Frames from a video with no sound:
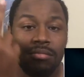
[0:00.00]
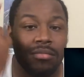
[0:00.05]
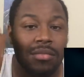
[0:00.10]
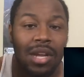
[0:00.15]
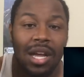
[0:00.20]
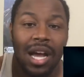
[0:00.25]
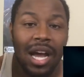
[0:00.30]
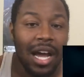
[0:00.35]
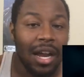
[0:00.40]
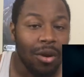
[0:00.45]

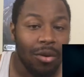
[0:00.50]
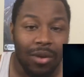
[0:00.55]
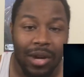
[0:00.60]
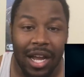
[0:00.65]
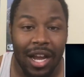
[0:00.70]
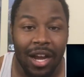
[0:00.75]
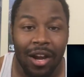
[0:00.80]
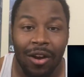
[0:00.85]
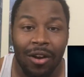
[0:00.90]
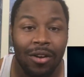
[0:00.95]
I don't
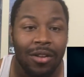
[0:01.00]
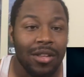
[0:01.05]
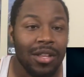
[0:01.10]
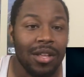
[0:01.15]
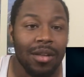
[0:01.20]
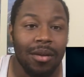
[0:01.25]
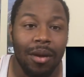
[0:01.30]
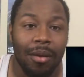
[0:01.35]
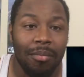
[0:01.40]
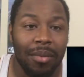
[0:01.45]
care.
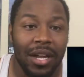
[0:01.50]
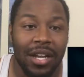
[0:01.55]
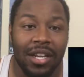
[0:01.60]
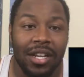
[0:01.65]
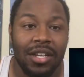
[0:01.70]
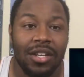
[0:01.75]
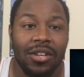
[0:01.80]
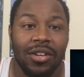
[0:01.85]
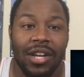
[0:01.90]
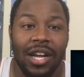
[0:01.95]

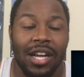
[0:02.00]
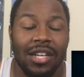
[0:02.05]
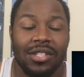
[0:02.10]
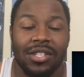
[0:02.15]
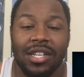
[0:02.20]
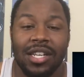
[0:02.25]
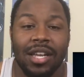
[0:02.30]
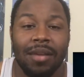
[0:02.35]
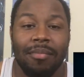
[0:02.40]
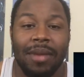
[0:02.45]
Opinion. You guys are
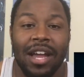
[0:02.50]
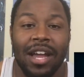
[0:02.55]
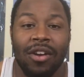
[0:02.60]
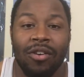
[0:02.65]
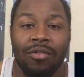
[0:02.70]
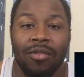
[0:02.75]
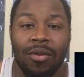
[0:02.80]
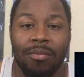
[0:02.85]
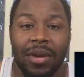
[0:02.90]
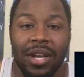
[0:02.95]
gonna get mad
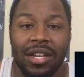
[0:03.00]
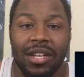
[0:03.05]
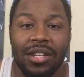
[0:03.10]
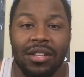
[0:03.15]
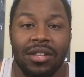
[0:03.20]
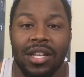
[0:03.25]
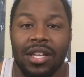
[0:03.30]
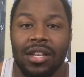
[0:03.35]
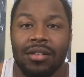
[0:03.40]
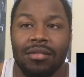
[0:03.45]
over
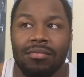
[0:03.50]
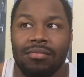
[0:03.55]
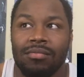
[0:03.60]
opinion. Then